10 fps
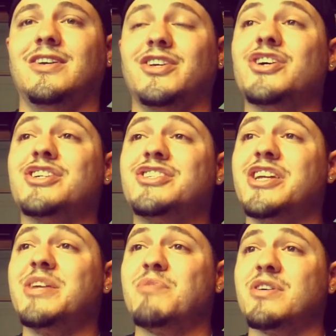You're a
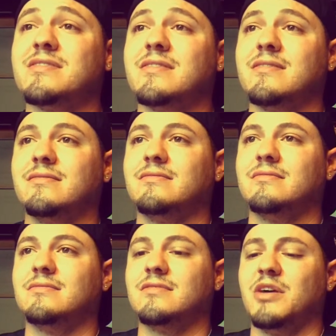shitty person,
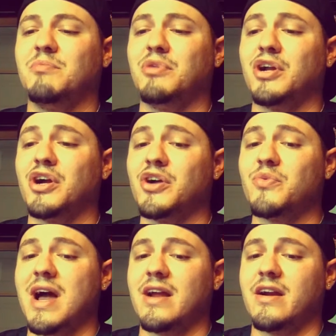but a good
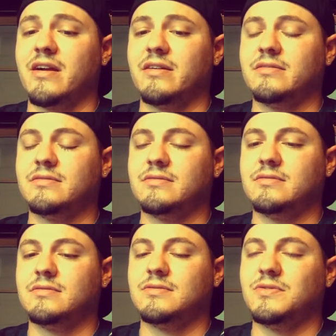writer
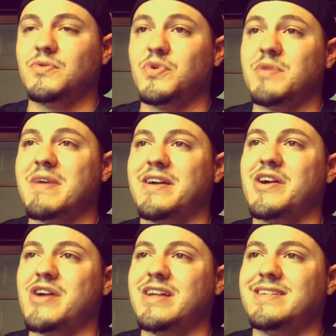who'd make a
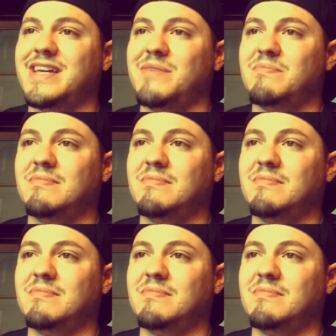great team.